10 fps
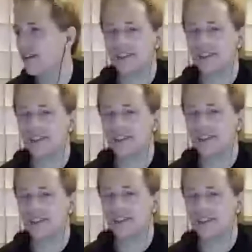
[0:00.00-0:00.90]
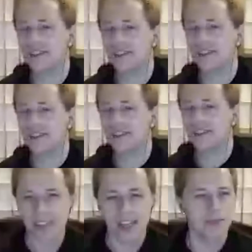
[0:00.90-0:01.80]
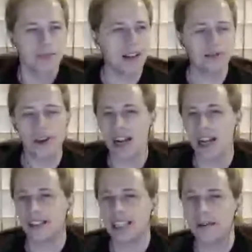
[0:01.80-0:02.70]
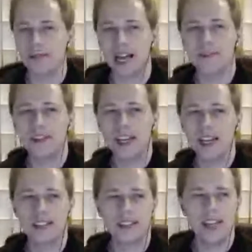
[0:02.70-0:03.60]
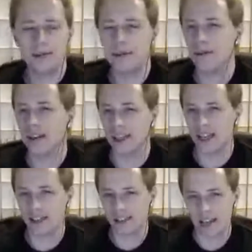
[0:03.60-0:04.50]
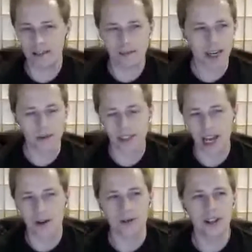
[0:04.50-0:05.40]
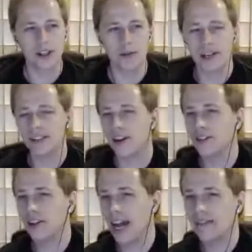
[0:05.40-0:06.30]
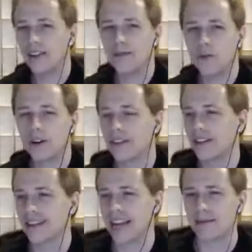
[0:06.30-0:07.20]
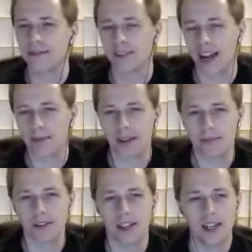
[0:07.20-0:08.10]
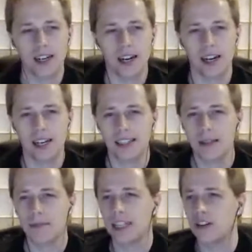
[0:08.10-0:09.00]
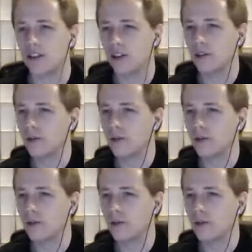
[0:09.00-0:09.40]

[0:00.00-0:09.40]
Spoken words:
thought that, really, Black Friday on some level is, yes, people are getting deals and saving money, which they always want to do, but it's also kind of a form of entertainment for a lot of people. It's something to do,